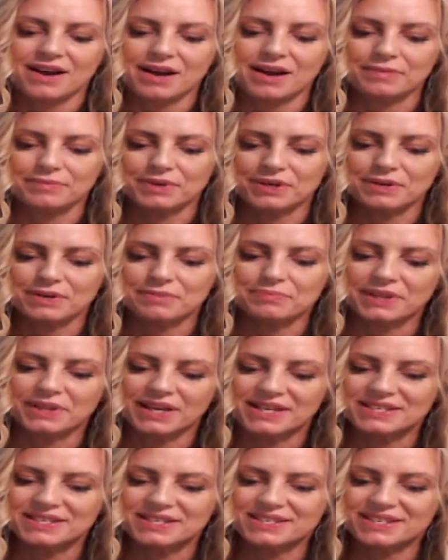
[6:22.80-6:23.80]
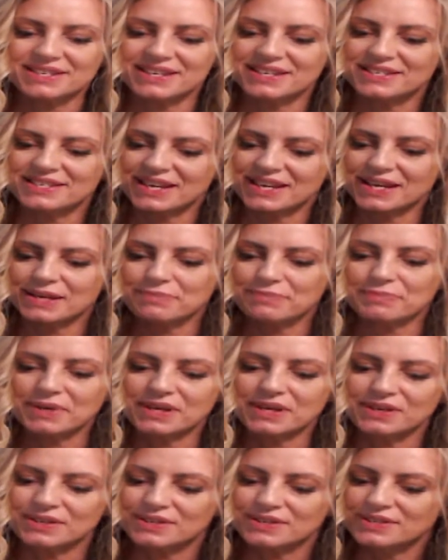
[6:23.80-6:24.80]
going to place these out
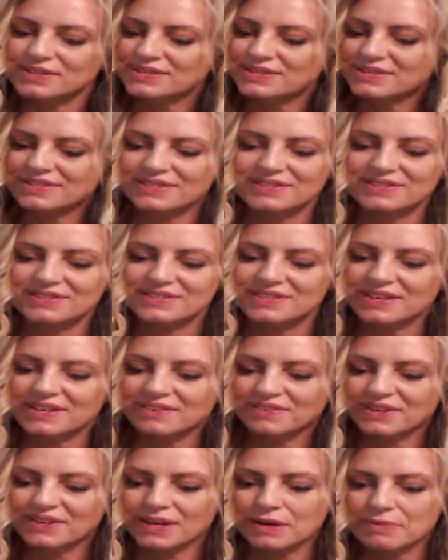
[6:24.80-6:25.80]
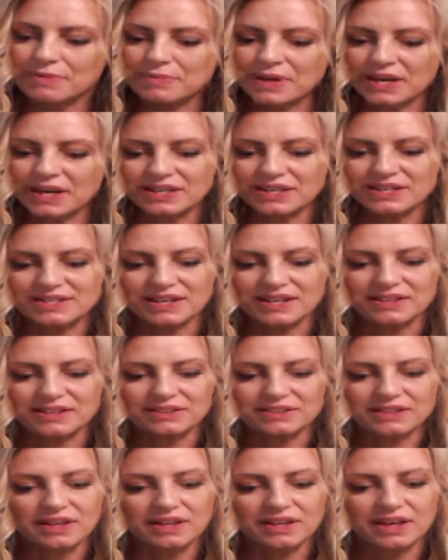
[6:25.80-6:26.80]
because they've come out
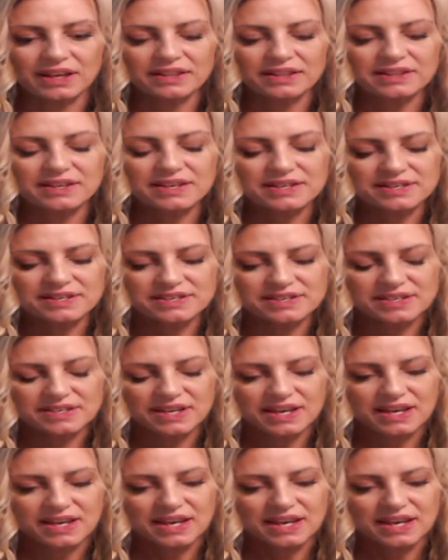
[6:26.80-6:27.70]
exactly like this.